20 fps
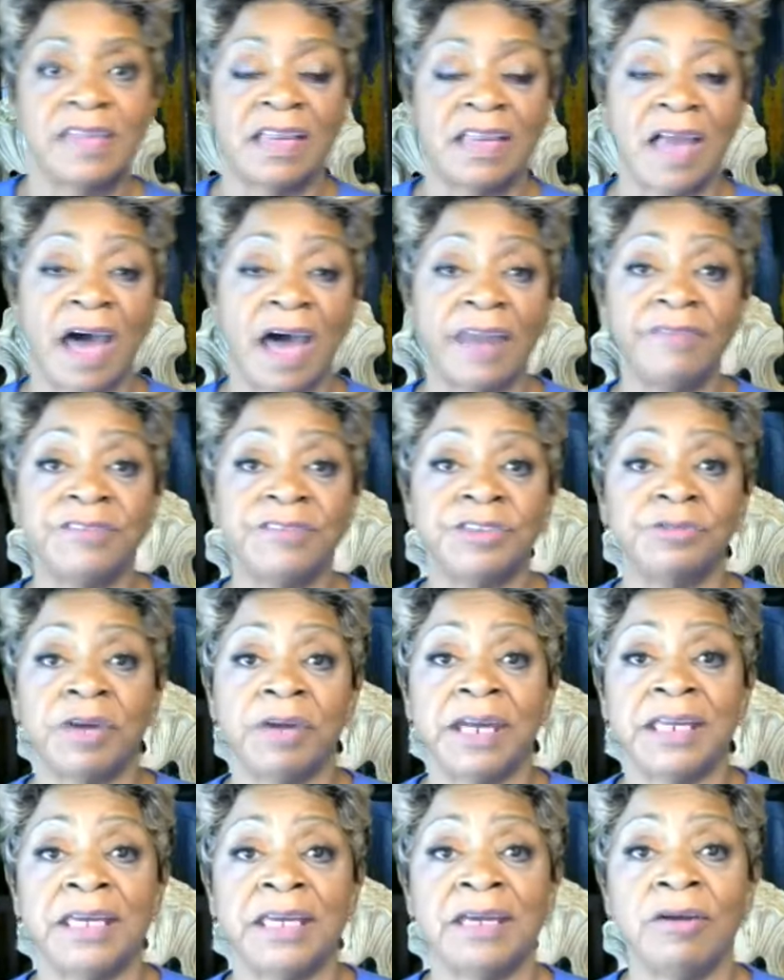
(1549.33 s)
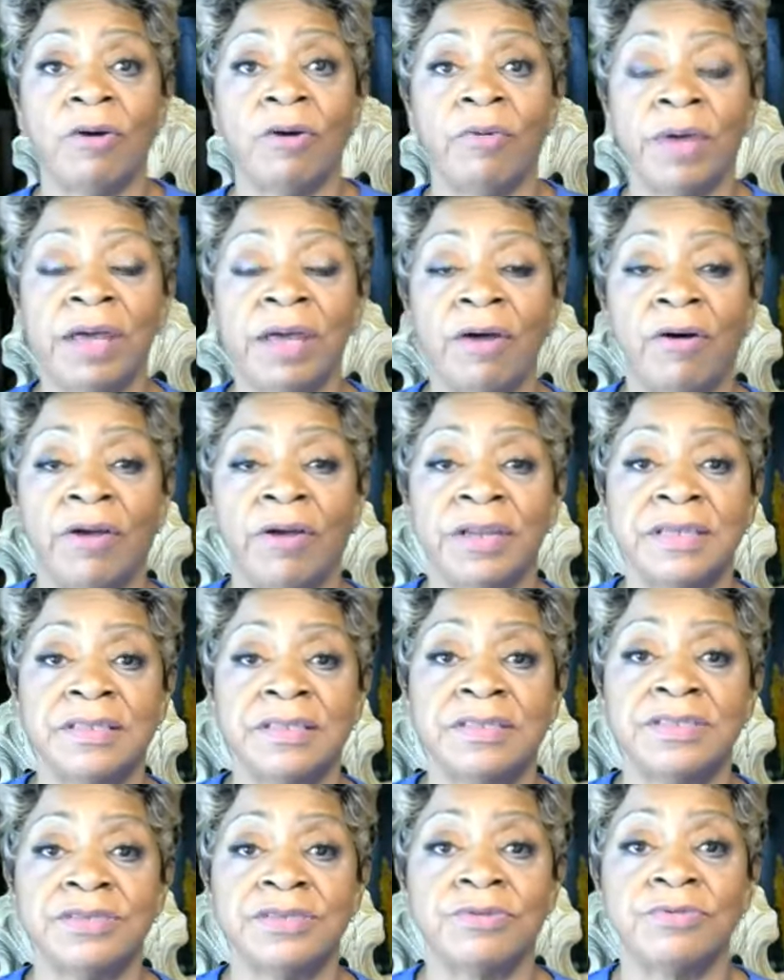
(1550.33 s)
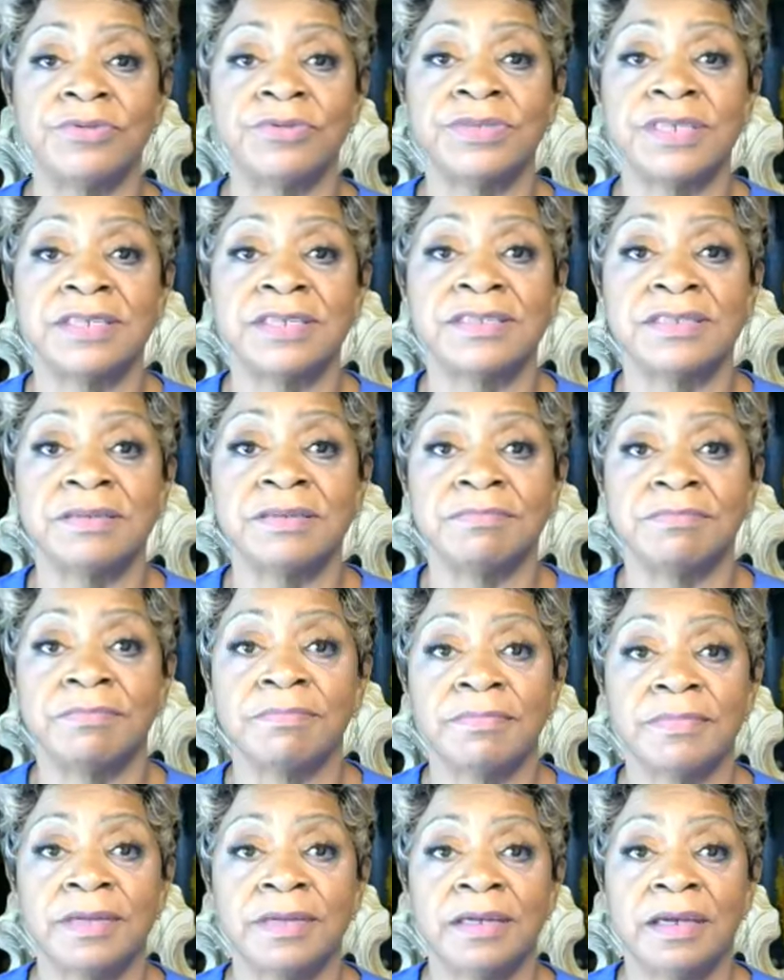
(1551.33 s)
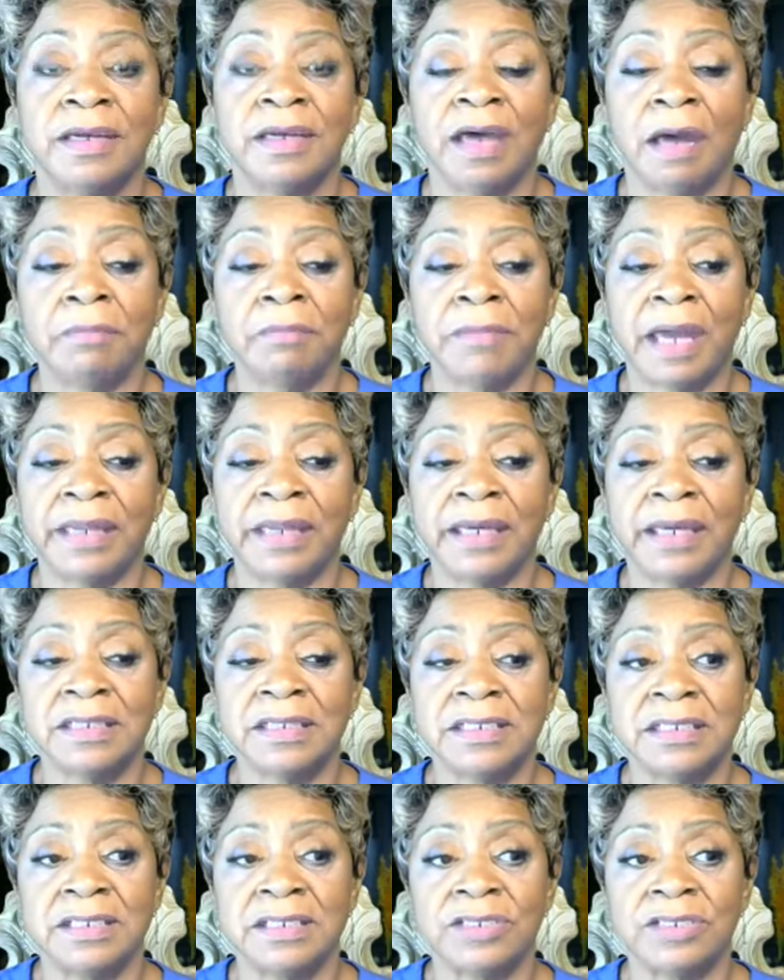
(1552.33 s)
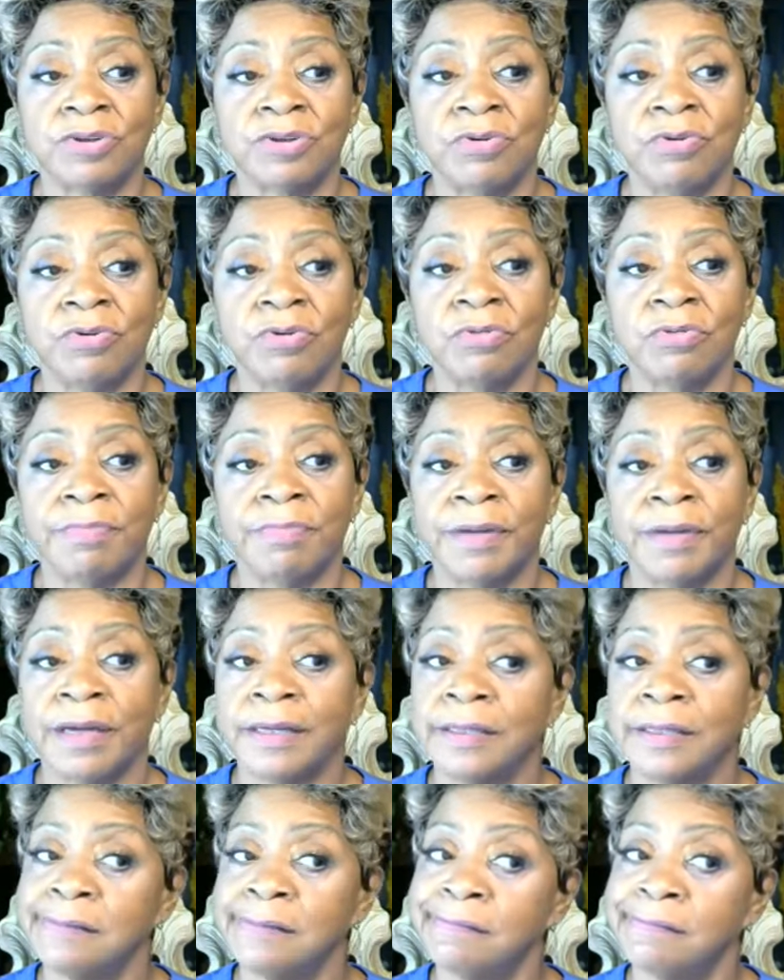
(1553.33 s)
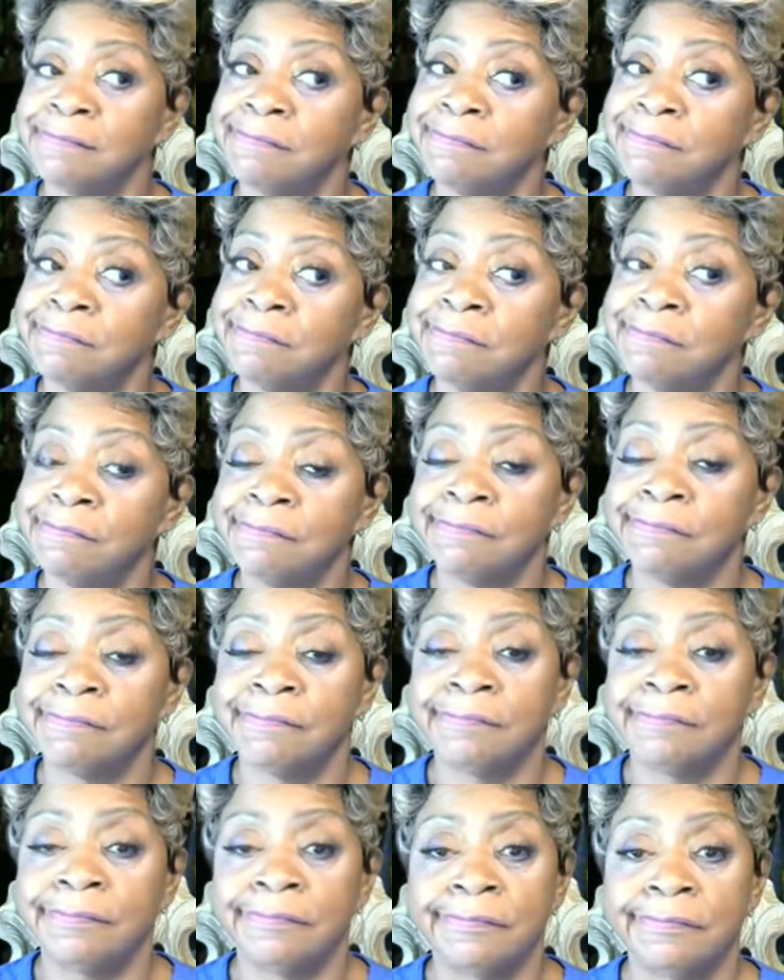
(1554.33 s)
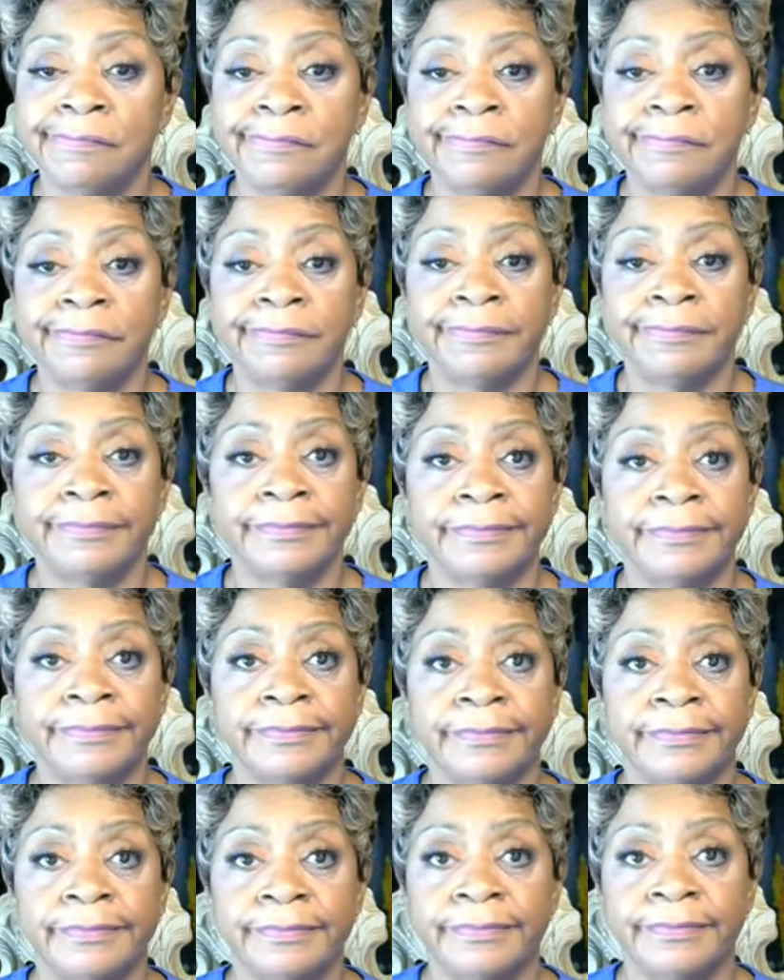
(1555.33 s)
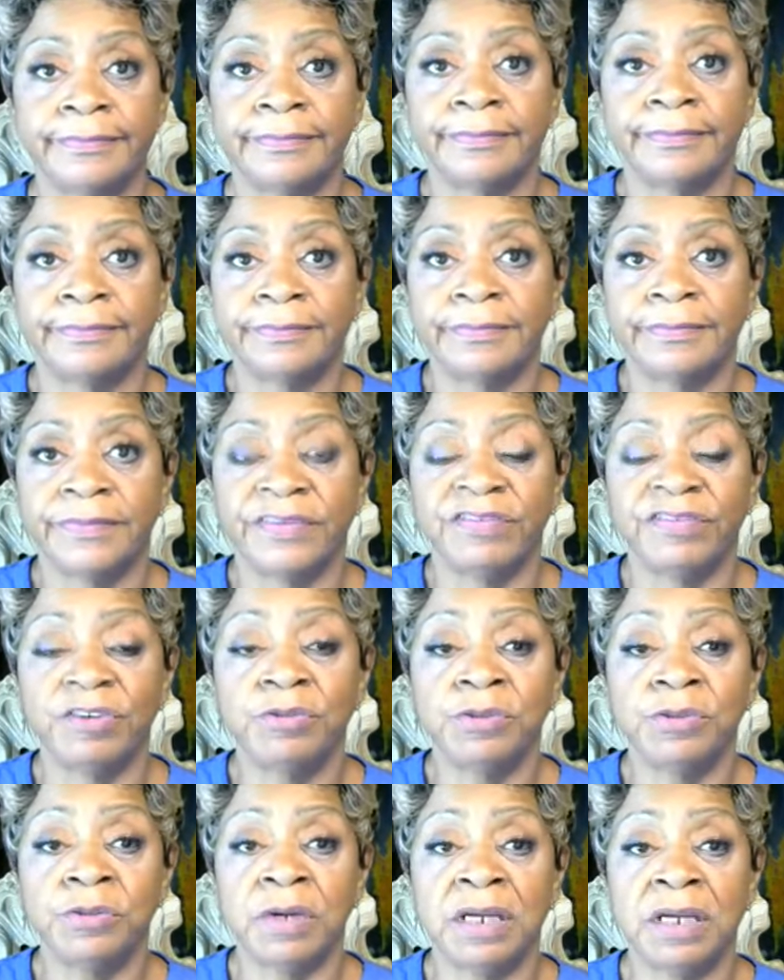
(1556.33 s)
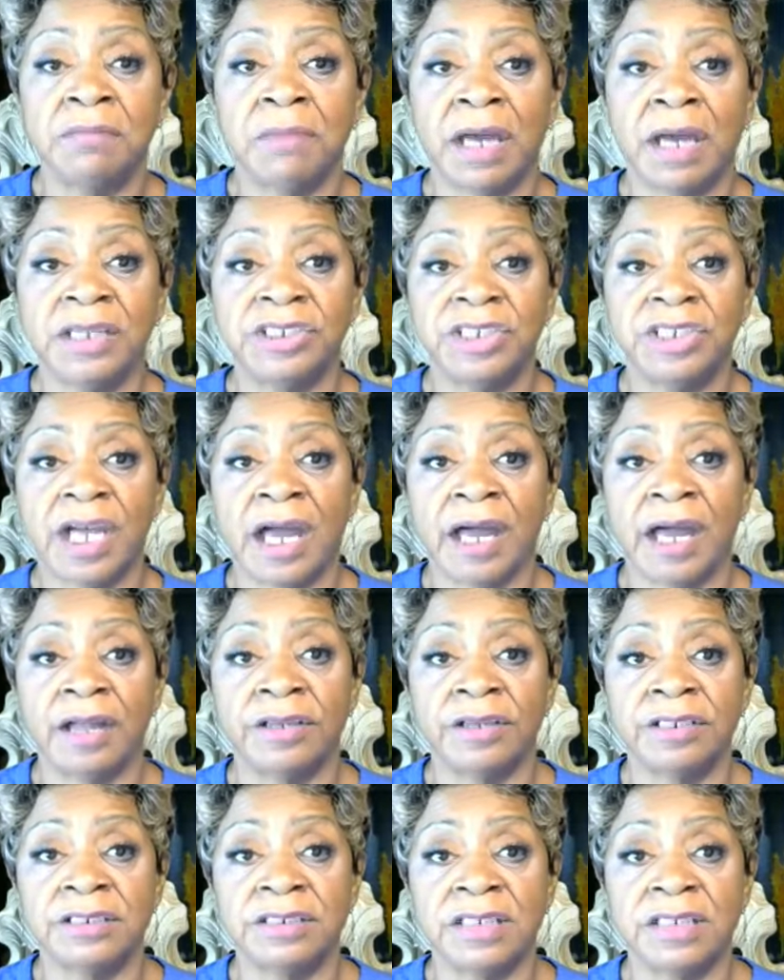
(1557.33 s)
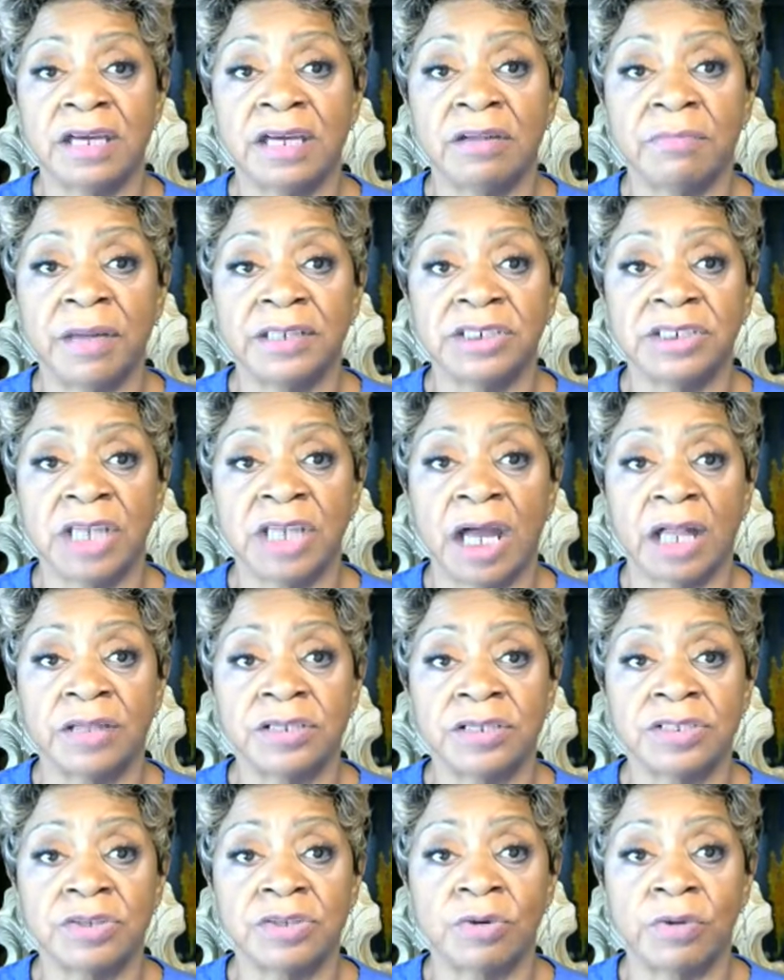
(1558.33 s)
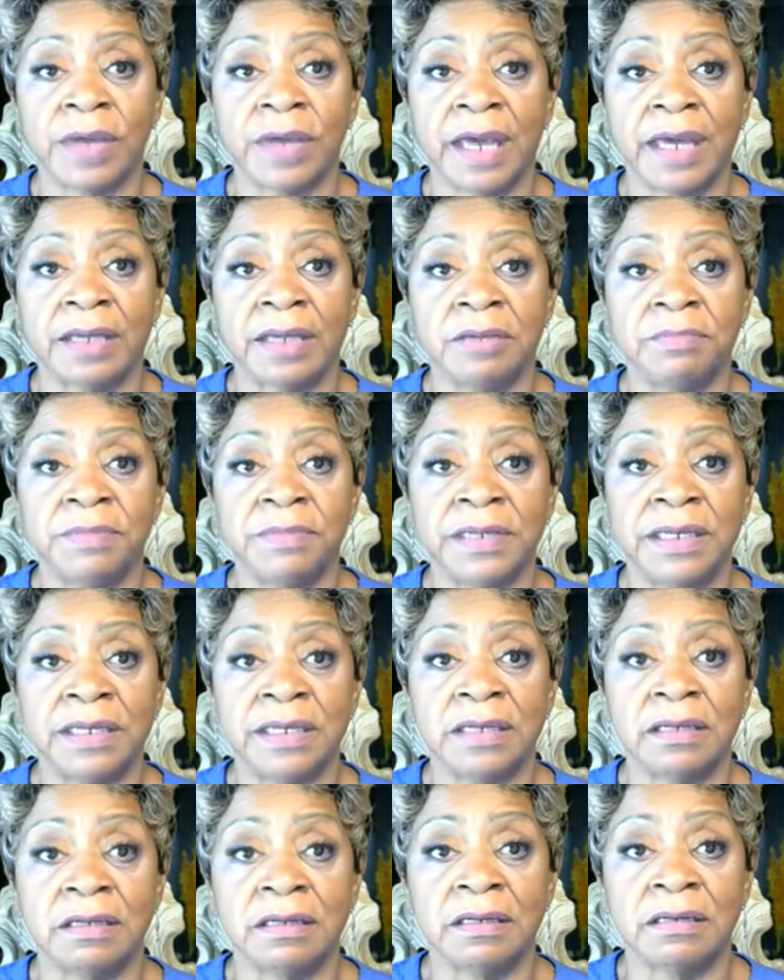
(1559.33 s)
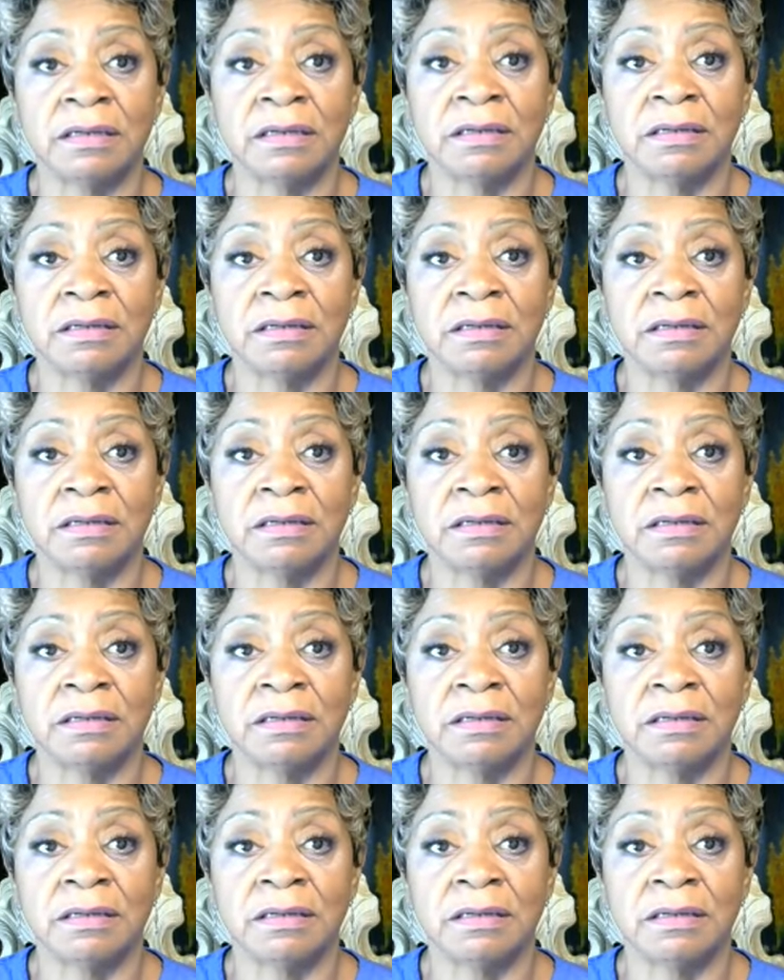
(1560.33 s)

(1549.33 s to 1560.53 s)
There's a lot of training going on in the school system. I'm not anti-school, but... Mm you train my child and tell my child it's okay to be,